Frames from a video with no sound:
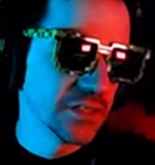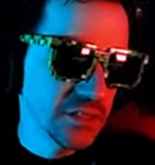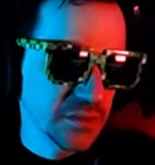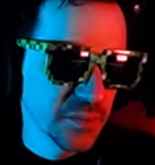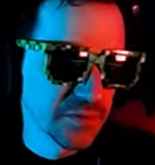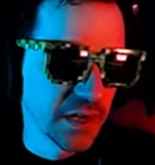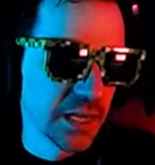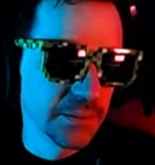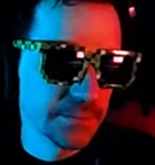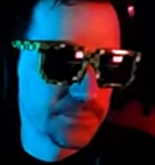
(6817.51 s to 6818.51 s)
This'll be
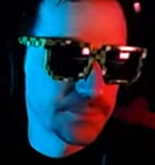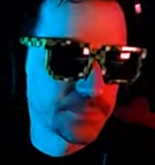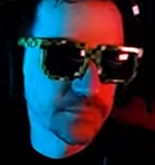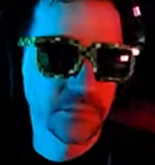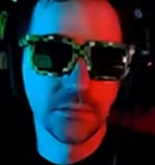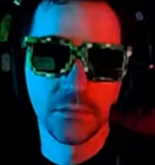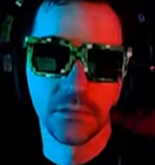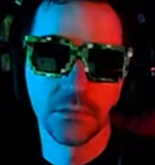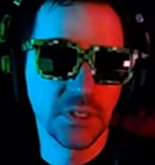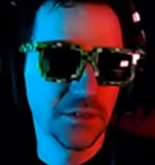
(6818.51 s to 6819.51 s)
fine.
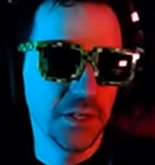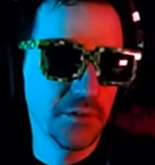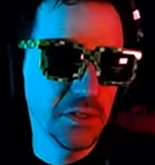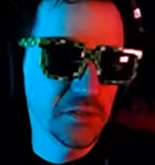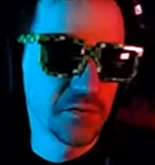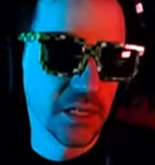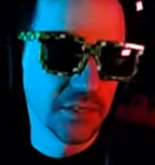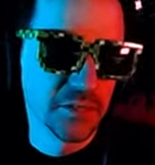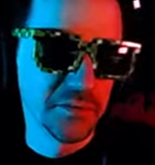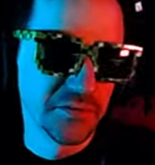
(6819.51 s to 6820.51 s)
Everything's fine.
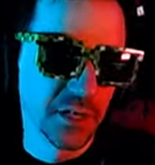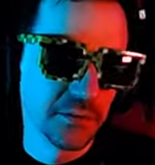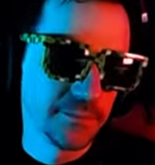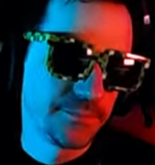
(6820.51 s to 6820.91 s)
It'll be fine.